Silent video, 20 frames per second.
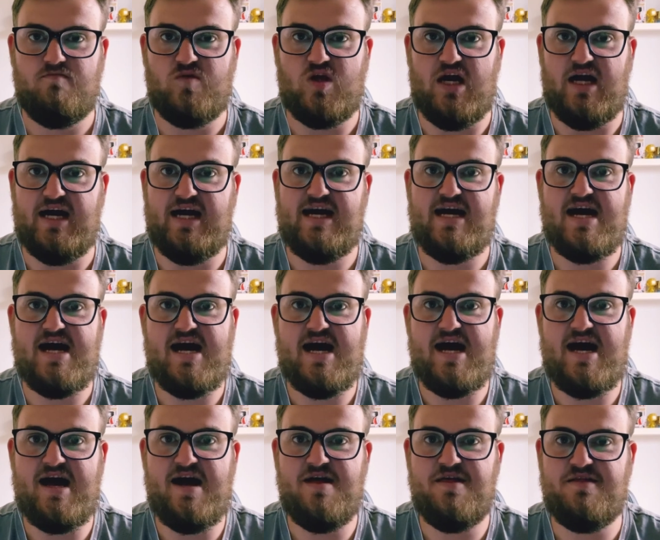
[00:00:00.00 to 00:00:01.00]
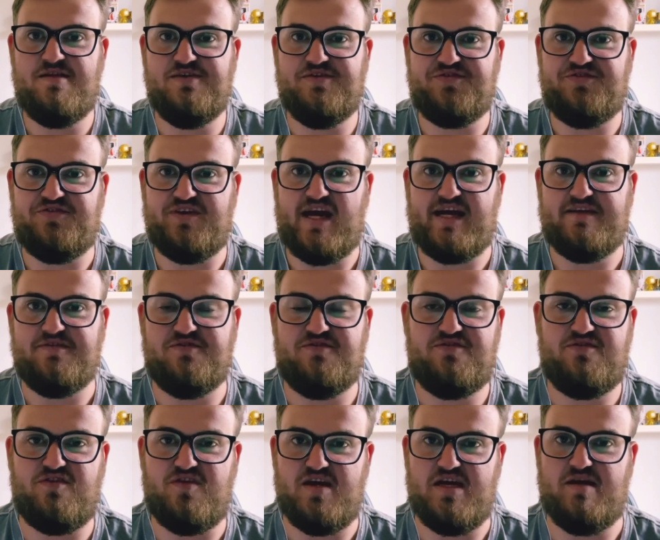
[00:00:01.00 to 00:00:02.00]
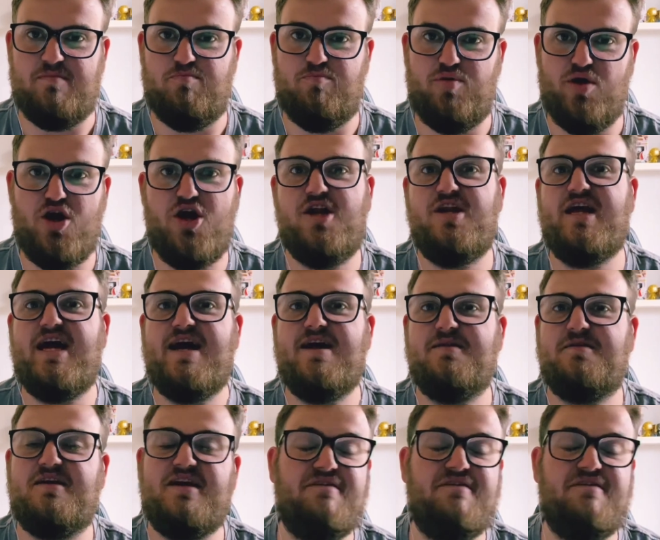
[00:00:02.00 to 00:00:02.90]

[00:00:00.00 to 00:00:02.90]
The Saints, the burned-out,